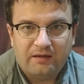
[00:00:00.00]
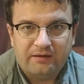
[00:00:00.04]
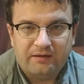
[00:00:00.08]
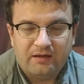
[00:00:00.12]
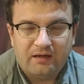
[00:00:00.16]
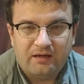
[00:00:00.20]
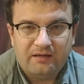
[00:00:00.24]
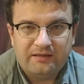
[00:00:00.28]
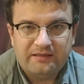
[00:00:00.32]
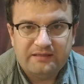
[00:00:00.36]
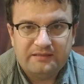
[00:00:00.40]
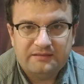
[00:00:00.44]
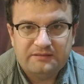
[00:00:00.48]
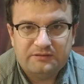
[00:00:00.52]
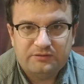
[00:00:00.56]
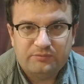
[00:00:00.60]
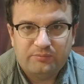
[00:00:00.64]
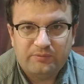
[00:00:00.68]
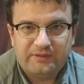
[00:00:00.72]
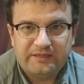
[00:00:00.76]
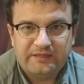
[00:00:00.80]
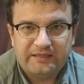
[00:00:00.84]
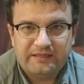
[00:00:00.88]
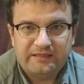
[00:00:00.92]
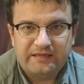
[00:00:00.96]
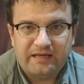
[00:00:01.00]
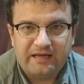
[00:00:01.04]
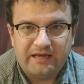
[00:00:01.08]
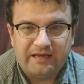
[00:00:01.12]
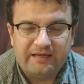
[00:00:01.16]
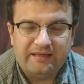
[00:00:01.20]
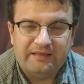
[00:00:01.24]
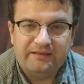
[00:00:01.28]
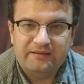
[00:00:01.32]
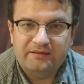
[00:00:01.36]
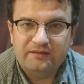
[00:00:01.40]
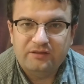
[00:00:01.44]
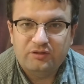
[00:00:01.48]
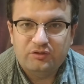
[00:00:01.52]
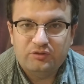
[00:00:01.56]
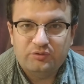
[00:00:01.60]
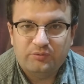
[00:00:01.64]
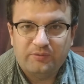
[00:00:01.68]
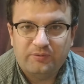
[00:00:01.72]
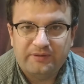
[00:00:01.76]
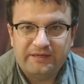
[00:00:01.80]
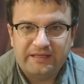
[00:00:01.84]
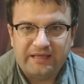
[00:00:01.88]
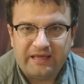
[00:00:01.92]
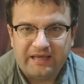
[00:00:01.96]
On August 29th,
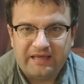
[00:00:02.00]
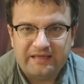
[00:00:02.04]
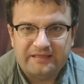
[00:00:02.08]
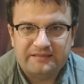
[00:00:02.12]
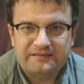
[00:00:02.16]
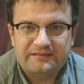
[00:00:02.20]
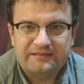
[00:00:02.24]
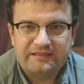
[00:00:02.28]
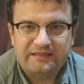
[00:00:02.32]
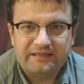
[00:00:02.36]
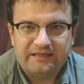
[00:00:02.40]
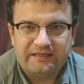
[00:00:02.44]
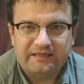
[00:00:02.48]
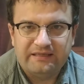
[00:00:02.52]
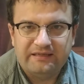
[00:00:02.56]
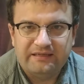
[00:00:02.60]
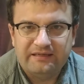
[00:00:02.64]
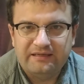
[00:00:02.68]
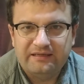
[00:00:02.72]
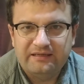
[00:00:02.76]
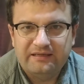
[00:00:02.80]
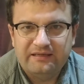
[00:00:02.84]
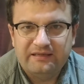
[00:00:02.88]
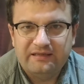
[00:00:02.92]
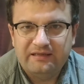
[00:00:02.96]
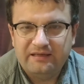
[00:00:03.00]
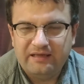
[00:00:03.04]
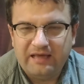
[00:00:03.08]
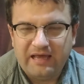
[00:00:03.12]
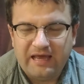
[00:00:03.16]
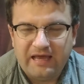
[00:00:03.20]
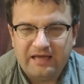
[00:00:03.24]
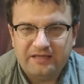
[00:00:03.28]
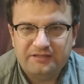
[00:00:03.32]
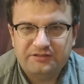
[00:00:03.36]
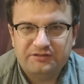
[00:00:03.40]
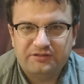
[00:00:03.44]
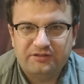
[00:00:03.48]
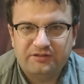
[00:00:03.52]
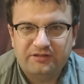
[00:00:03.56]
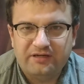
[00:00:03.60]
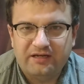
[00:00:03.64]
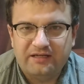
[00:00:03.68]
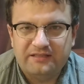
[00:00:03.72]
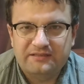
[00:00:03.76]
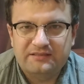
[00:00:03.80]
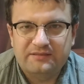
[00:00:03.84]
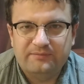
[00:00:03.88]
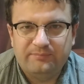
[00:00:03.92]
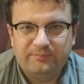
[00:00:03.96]
2018,
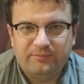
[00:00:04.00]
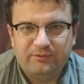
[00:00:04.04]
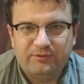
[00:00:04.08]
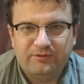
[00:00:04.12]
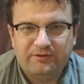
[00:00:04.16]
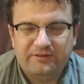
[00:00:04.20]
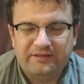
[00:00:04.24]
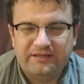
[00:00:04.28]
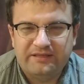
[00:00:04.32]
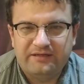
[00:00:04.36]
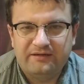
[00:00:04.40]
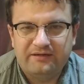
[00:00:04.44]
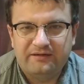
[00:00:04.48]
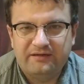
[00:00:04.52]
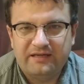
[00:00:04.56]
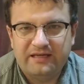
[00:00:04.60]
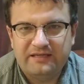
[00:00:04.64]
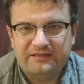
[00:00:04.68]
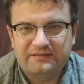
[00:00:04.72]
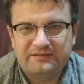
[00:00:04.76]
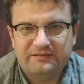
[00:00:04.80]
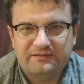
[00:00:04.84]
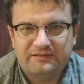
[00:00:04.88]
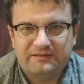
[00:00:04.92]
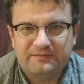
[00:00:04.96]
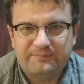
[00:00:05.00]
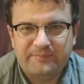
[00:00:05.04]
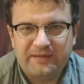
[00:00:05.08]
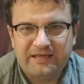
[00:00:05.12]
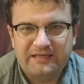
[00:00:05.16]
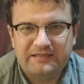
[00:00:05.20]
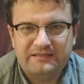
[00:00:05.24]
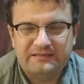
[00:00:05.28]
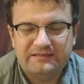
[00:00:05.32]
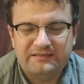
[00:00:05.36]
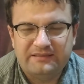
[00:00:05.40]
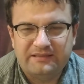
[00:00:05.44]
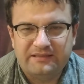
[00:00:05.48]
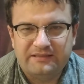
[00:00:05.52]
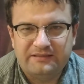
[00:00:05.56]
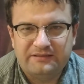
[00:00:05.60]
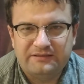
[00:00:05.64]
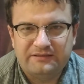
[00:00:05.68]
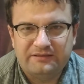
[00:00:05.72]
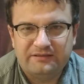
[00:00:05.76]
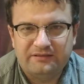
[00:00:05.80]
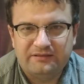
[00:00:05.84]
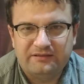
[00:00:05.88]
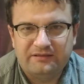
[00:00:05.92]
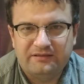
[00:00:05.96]
astronauts aboard the International Space
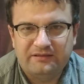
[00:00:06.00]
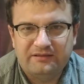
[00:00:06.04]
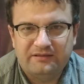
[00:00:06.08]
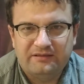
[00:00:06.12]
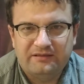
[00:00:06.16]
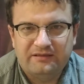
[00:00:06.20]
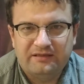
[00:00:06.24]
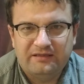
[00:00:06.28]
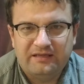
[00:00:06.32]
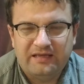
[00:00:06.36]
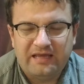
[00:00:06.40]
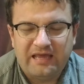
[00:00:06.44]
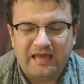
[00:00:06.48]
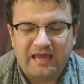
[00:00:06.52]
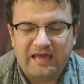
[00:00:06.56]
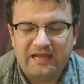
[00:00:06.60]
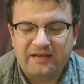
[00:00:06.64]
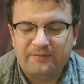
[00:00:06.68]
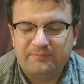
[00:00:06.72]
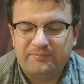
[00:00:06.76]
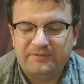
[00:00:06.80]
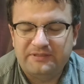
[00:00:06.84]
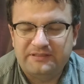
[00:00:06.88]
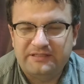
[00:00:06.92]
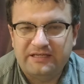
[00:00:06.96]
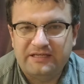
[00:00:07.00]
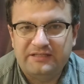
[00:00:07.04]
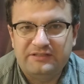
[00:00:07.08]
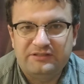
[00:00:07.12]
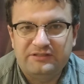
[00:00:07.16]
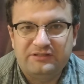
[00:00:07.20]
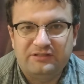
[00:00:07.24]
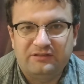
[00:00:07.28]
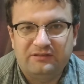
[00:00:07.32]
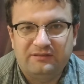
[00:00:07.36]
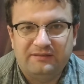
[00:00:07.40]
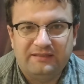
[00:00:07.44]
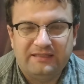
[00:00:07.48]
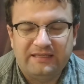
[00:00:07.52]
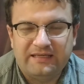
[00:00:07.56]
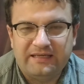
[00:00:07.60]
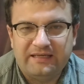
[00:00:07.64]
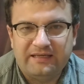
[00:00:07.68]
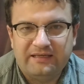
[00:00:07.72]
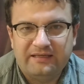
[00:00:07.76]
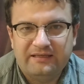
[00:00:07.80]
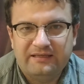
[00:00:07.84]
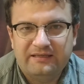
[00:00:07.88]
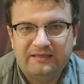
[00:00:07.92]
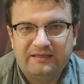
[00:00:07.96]
Station had a potential
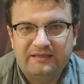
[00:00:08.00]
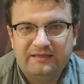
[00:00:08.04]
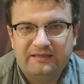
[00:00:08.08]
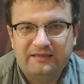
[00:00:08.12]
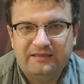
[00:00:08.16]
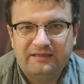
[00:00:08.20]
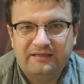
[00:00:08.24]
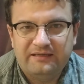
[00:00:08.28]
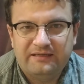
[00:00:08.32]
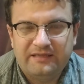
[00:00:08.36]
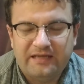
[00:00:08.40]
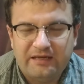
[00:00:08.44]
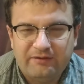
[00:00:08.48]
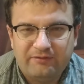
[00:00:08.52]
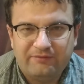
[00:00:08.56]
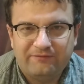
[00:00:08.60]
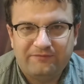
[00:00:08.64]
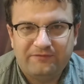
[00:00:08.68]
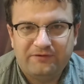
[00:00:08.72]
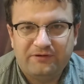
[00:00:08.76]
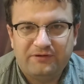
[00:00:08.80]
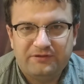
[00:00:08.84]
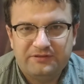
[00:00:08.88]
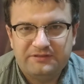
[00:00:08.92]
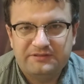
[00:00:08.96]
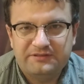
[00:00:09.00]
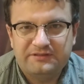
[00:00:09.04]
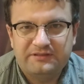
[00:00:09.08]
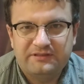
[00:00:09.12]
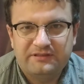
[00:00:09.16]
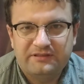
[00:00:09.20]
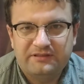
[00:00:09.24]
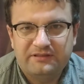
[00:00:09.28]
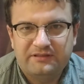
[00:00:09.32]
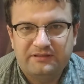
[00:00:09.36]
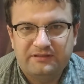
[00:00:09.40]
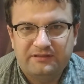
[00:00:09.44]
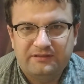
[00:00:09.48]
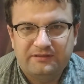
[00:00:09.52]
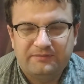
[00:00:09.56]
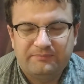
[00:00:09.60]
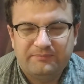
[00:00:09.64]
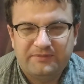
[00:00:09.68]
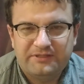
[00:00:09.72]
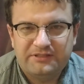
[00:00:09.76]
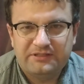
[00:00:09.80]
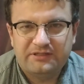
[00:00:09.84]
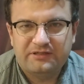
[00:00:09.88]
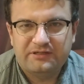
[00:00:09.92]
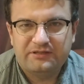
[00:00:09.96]
leak. Now at first,
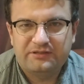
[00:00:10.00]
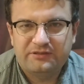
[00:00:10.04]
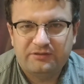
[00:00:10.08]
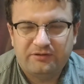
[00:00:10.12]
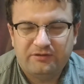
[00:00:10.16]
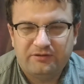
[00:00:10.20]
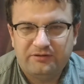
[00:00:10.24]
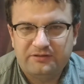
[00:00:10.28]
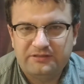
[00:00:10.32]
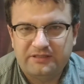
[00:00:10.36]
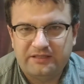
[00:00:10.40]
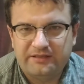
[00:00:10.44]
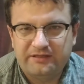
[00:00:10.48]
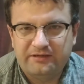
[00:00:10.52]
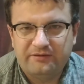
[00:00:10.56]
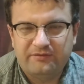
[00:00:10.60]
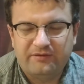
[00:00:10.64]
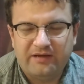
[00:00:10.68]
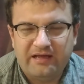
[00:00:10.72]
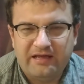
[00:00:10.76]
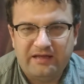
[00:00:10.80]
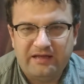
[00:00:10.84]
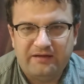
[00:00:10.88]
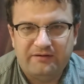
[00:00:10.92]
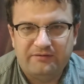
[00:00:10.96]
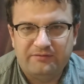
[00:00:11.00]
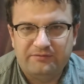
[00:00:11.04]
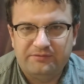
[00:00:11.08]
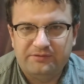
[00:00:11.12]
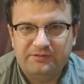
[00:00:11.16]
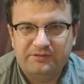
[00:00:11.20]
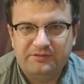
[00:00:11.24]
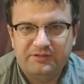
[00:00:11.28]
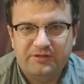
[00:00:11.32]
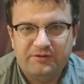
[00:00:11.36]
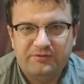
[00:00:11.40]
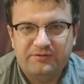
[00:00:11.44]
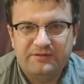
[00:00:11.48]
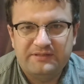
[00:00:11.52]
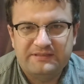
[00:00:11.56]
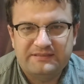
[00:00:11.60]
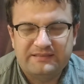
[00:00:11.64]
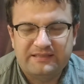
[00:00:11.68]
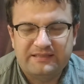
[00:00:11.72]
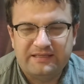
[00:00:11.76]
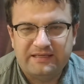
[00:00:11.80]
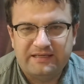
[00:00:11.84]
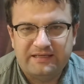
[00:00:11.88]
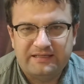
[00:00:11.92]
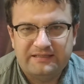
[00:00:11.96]
mission controllers on the ground
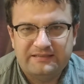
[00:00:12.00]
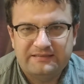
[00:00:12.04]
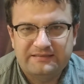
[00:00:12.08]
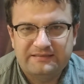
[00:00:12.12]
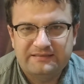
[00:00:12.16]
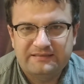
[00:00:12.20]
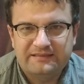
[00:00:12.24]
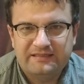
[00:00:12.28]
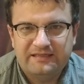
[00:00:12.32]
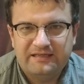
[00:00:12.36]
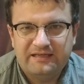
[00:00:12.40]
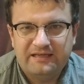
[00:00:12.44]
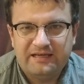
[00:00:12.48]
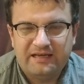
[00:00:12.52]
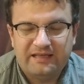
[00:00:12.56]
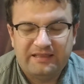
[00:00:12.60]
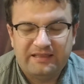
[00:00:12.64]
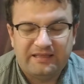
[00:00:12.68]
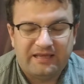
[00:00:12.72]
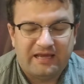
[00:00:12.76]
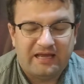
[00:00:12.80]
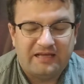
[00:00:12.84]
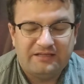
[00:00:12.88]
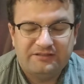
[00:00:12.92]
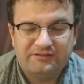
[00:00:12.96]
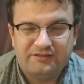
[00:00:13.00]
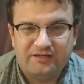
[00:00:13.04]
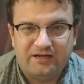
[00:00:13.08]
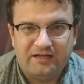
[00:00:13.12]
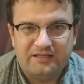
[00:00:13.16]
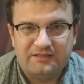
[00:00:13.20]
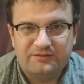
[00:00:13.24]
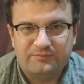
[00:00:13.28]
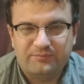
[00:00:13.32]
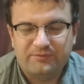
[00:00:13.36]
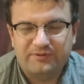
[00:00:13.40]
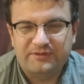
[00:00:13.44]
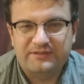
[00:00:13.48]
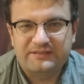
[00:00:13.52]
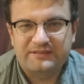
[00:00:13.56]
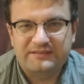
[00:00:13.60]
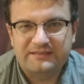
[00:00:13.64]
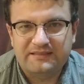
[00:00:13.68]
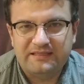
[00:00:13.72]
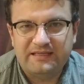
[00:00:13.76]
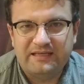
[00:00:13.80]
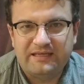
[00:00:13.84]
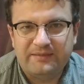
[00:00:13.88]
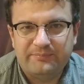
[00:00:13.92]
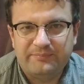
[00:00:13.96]
noticed this, and the astronauts were
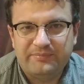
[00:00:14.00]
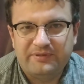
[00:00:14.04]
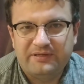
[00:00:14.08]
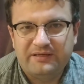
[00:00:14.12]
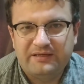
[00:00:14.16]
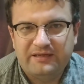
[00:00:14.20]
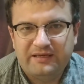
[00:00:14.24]
asleep.